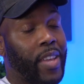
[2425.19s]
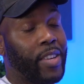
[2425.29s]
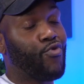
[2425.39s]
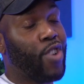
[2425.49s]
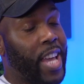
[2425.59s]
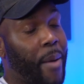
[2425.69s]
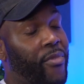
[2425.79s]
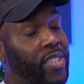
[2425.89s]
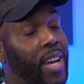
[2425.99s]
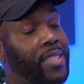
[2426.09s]
they really
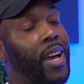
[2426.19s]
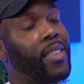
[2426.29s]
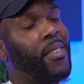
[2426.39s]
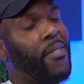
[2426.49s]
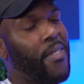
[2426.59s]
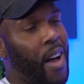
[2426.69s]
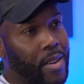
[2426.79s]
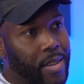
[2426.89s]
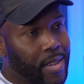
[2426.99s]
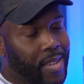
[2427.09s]
emphasize the
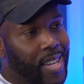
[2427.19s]
fun.